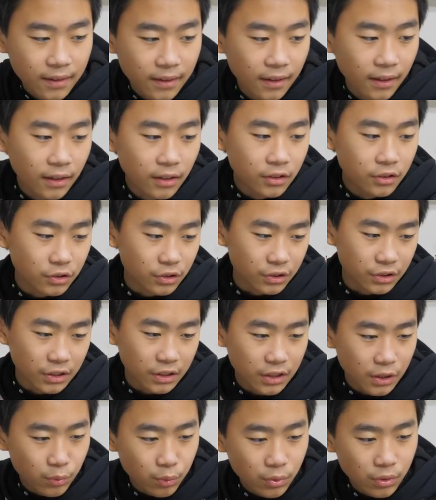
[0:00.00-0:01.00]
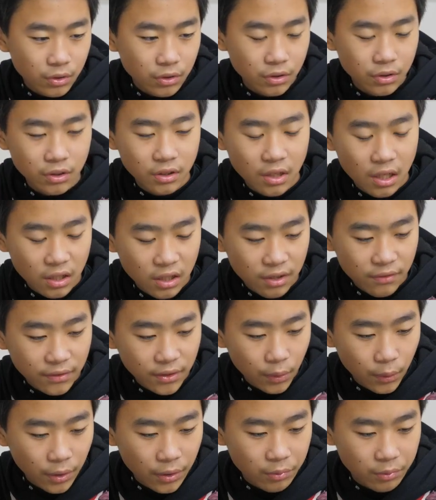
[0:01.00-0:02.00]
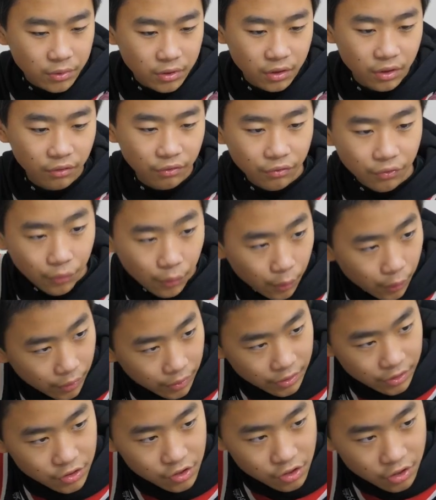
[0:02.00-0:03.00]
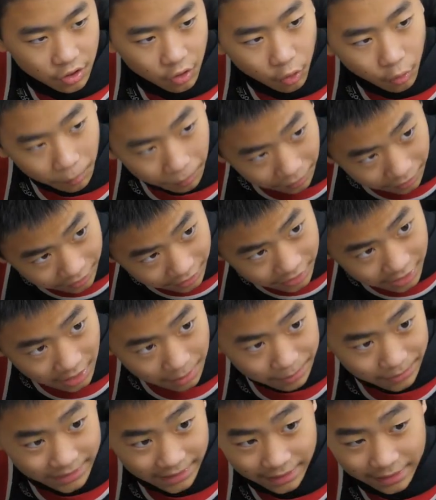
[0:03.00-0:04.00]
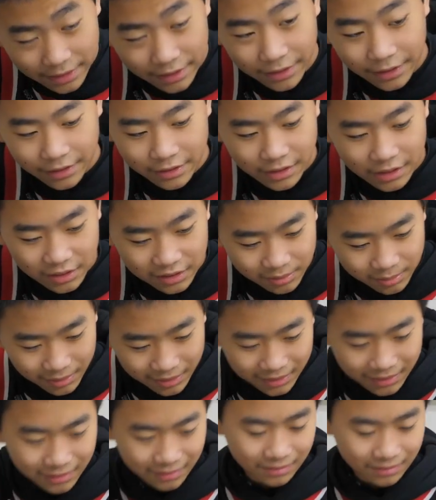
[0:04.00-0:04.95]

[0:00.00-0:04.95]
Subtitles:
As you can see, this one, even though this one's on the floor, it's just almost the same exact height as this one.